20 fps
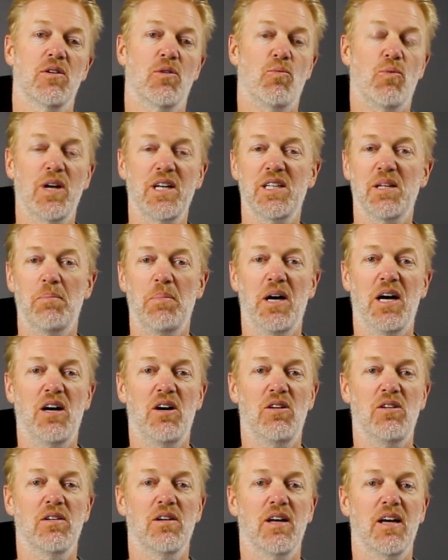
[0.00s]
ring the
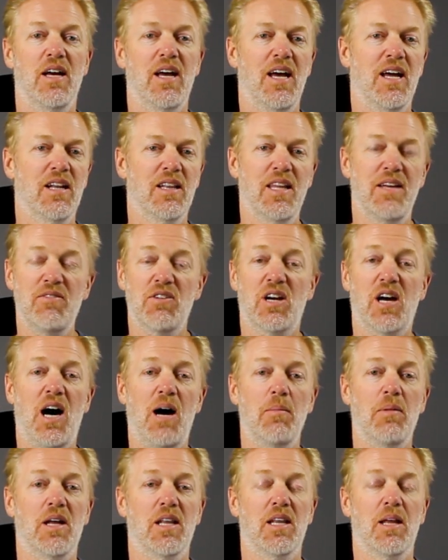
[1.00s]
bell, and leave a
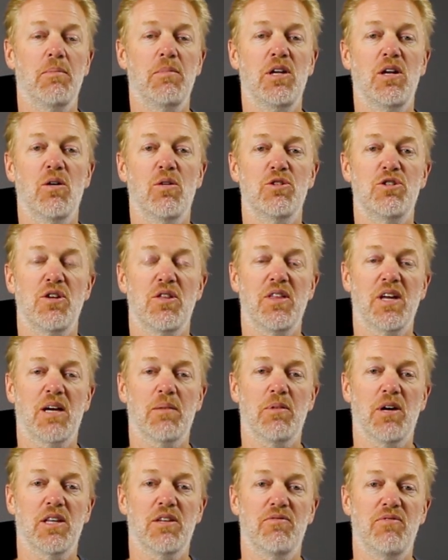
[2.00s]
comment. Let me know what you
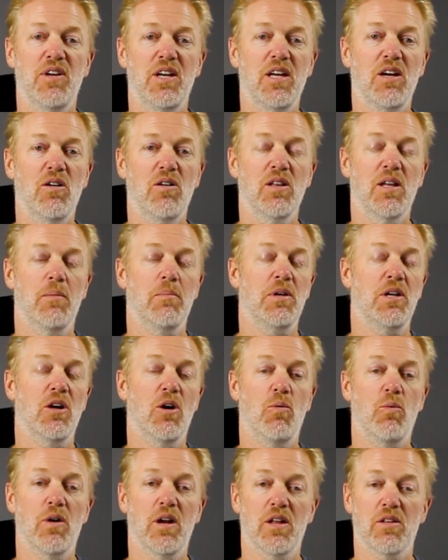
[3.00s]
think about the video. Let me
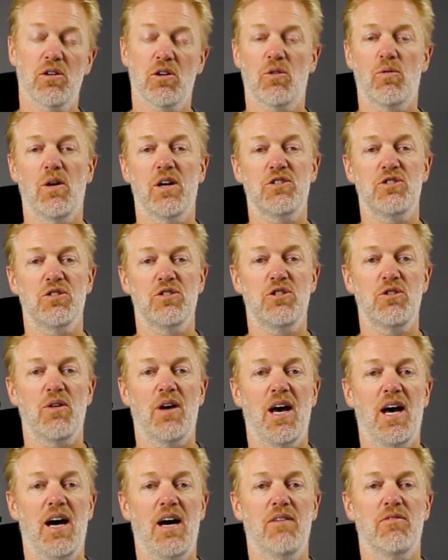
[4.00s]
know what other questions you
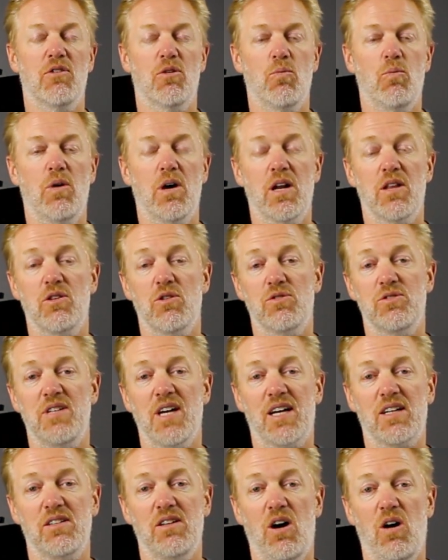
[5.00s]
have or what other
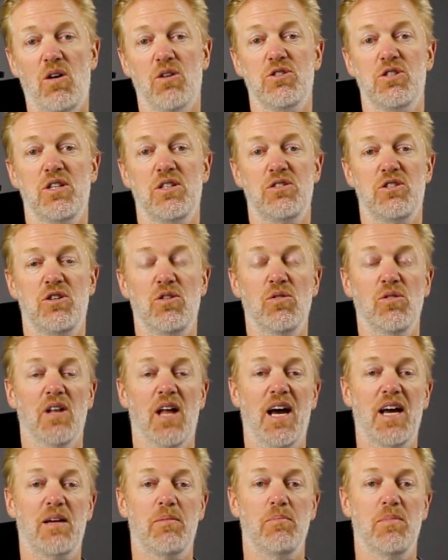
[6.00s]
technologies you'd
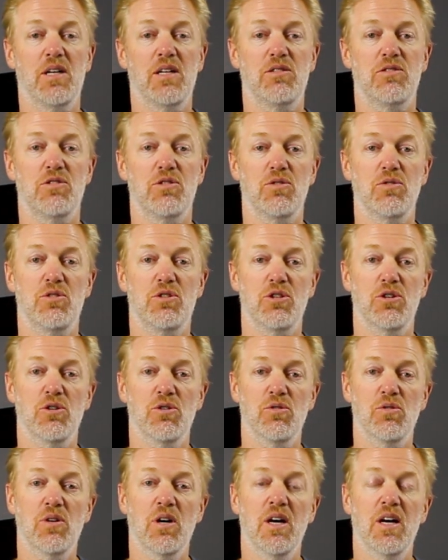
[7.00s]
like me to
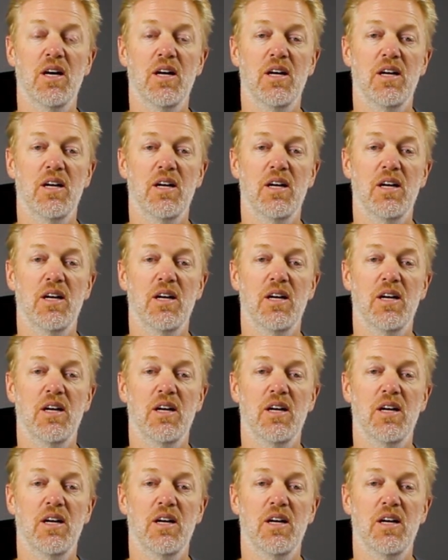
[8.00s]
do